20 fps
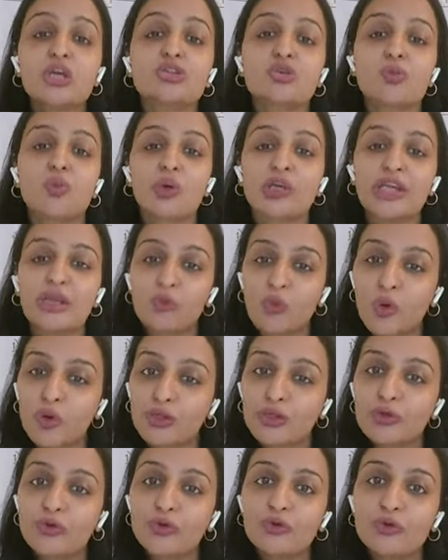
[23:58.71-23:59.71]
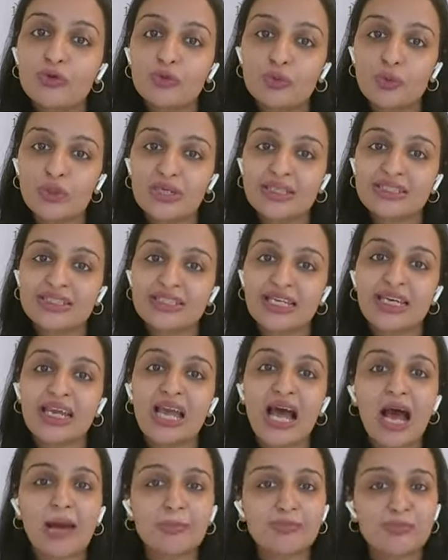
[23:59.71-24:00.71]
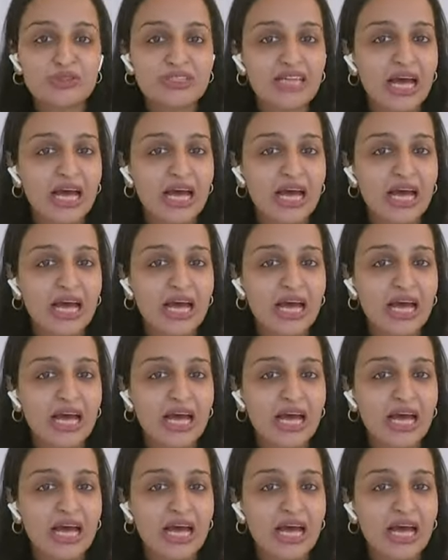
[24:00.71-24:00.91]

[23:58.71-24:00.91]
So what I want you to do is ki aap